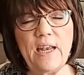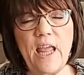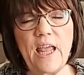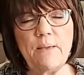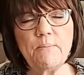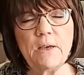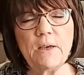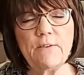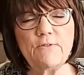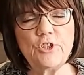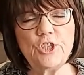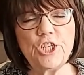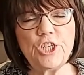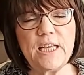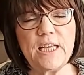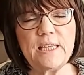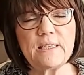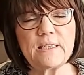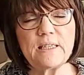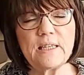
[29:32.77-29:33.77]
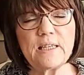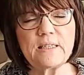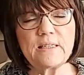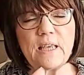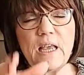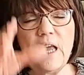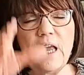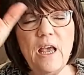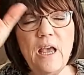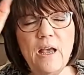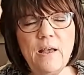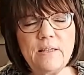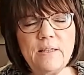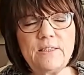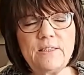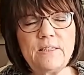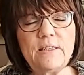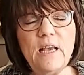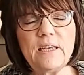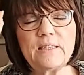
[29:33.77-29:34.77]
the name of Jesus.
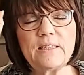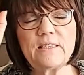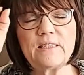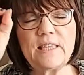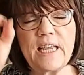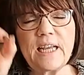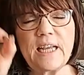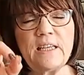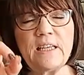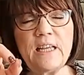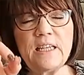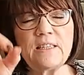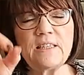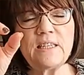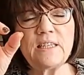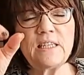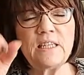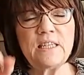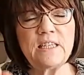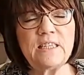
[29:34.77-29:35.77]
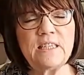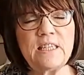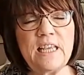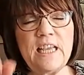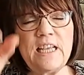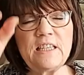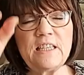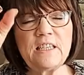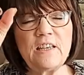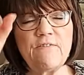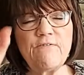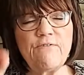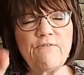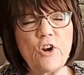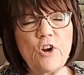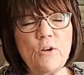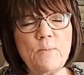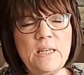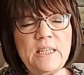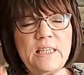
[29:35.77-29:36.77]
Sickness and disease,
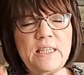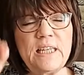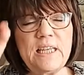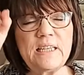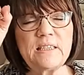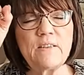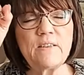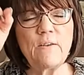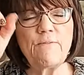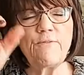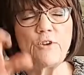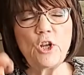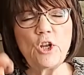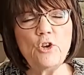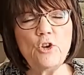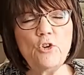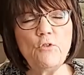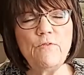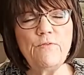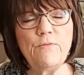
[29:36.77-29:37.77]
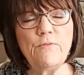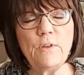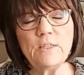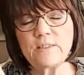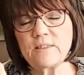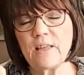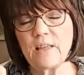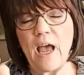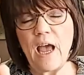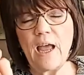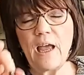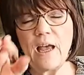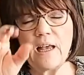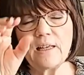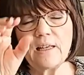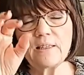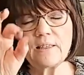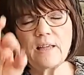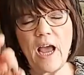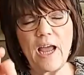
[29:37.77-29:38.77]
infirmities, a flu
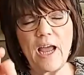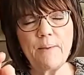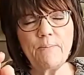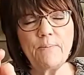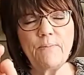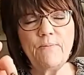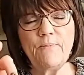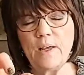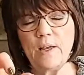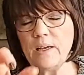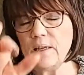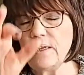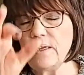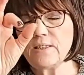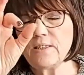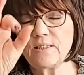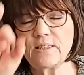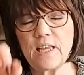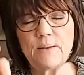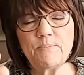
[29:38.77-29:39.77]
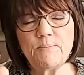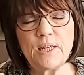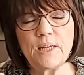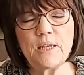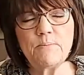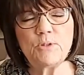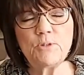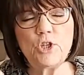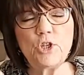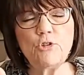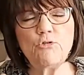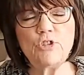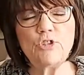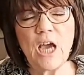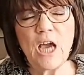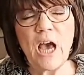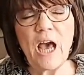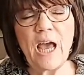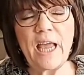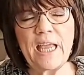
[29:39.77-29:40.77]
type symptoms, you
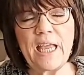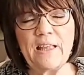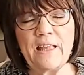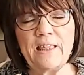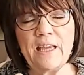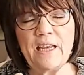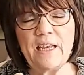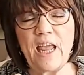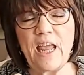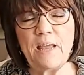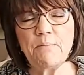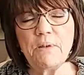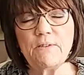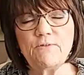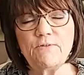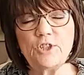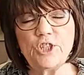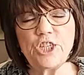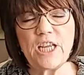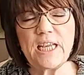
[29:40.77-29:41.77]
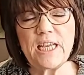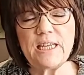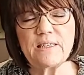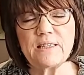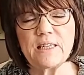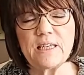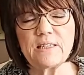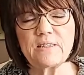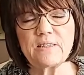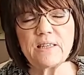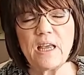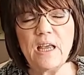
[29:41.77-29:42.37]
die in the name of Jesus.